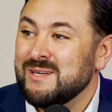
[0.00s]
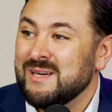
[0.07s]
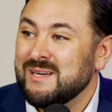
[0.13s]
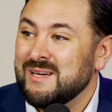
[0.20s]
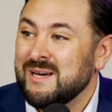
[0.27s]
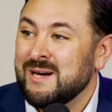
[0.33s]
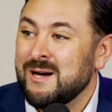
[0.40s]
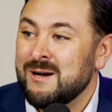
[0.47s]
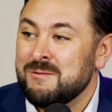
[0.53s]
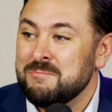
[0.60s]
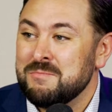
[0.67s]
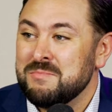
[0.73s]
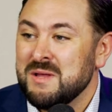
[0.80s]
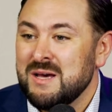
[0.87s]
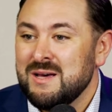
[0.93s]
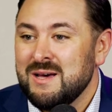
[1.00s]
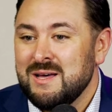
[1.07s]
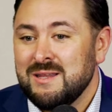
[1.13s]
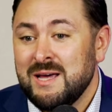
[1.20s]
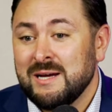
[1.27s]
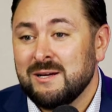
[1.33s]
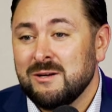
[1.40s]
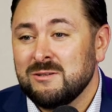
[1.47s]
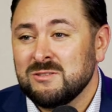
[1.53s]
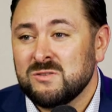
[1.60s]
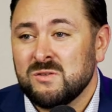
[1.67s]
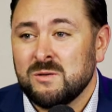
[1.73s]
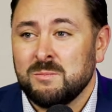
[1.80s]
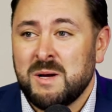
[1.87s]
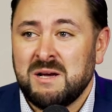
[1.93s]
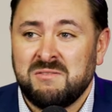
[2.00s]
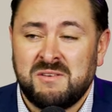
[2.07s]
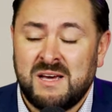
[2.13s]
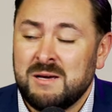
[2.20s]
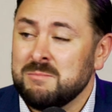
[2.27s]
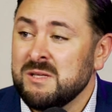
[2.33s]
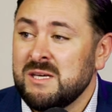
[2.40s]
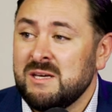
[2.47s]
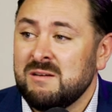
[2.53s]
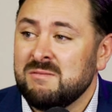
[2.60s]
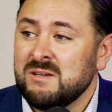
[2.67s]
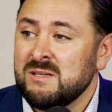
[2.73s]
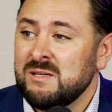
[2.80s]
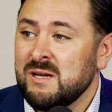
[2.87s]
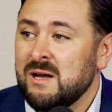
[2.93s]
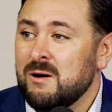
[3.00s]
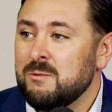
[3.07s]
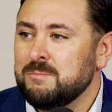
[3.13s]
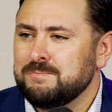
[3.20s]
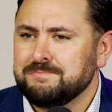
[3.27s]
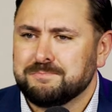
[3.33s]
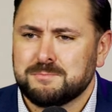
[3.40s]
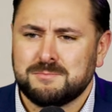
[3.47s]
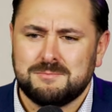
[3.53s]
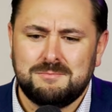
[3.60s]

Yeah. Um, that goes for my family even, you know. Yep.